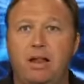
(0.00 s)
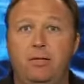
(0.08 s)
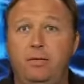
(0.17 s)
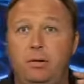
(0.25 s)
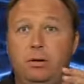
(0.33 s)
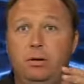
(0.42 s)

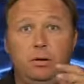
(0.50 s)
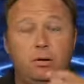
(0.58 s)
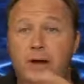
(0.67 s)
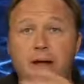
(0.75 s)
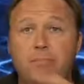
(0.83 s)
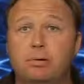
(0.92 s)
But
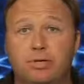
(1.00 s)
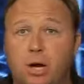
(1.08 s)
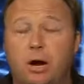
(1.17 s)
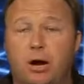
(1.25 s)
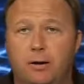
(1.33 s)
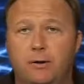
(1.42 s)
your neighbors
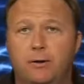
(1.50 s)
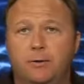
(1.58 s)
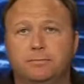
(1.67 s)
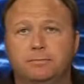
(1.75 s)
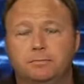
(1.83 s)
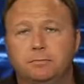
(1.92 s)
aren't.
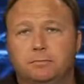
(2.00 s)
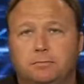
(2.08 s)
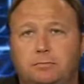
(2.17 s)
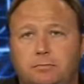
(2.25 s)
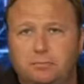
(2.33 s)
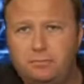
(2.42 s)

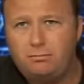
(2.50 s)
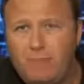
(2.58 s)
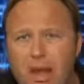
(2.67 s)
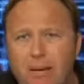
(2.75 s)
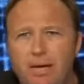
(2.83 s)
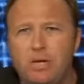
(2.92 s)

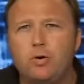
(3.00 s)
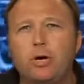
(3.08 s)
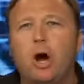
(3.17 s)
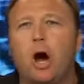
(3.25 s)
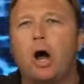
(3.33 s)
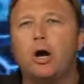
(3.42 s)
I mean, you
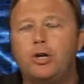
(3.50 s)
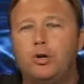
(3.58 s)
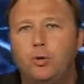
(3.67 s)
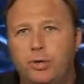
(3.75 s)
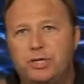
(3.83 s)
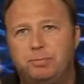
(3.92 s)
could
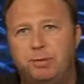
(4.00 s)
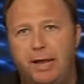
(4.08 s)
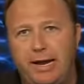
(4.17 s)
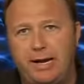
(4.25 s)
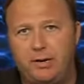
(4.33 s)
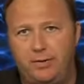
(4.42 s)
argue to
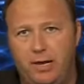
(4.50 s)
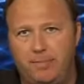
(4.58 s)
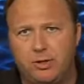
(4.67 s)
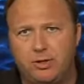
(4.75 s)
explain to them.